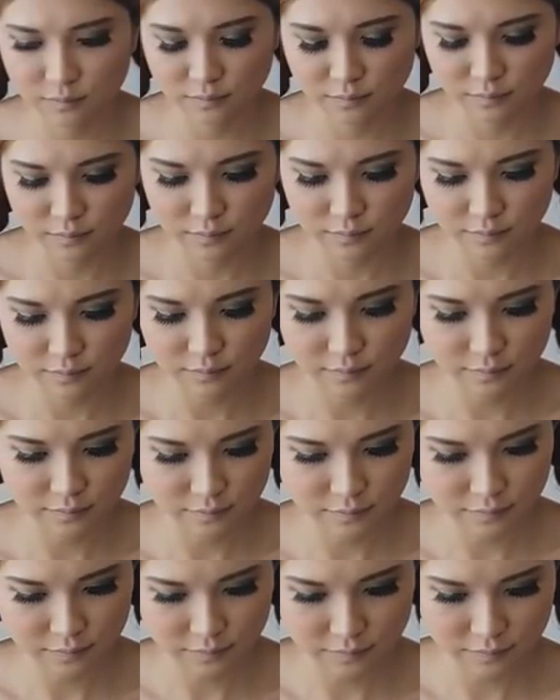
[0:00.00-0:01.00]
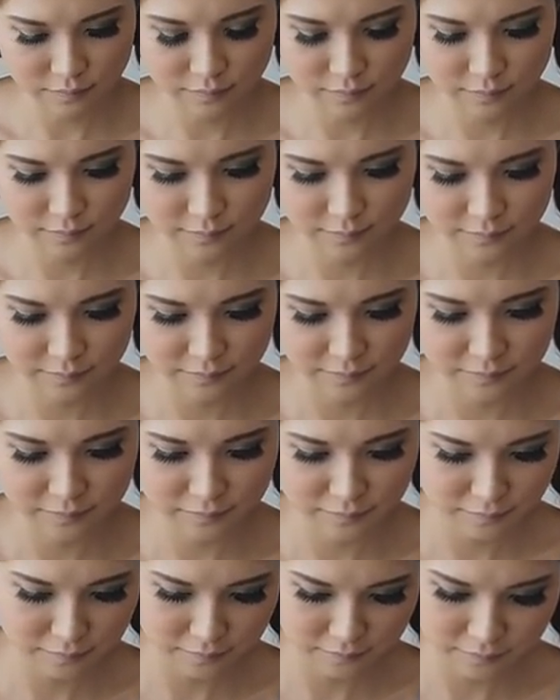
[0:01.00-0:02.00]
Nothing is said.